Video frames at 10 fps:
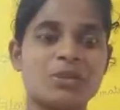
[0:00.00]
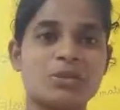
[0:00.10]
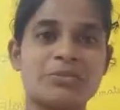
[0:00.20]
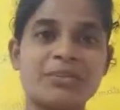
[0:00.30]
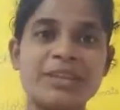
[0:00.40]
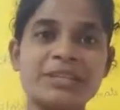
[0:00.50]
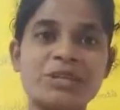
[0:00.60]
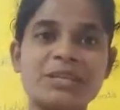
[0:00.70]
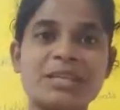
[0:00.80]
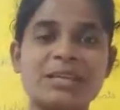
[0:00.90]
to find
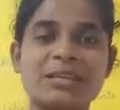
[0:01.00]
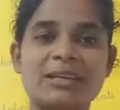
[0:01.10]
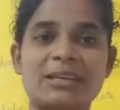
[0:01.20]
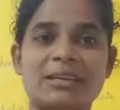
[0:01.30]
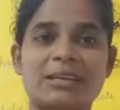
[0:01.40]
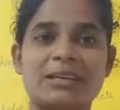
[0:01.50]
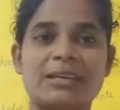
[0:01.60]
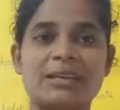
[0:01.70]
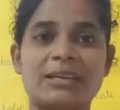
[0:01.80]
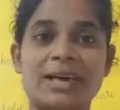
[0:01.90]
out the
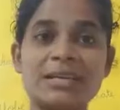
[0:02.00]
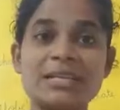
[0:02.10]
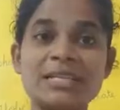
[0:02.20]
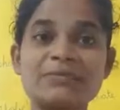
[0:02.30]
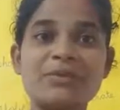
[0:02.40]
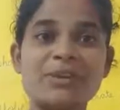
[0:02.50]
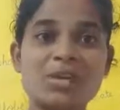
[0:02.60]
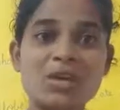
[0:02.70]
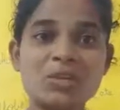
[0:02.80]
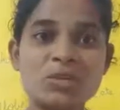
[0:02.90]
address for
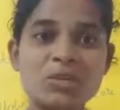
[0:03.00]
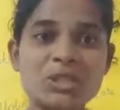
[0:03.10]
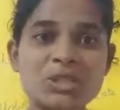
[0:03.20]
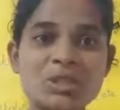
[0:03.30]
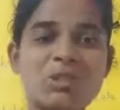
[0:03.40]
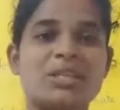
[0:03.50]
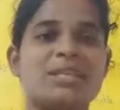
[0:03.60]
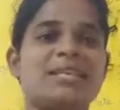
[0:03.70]
our own school.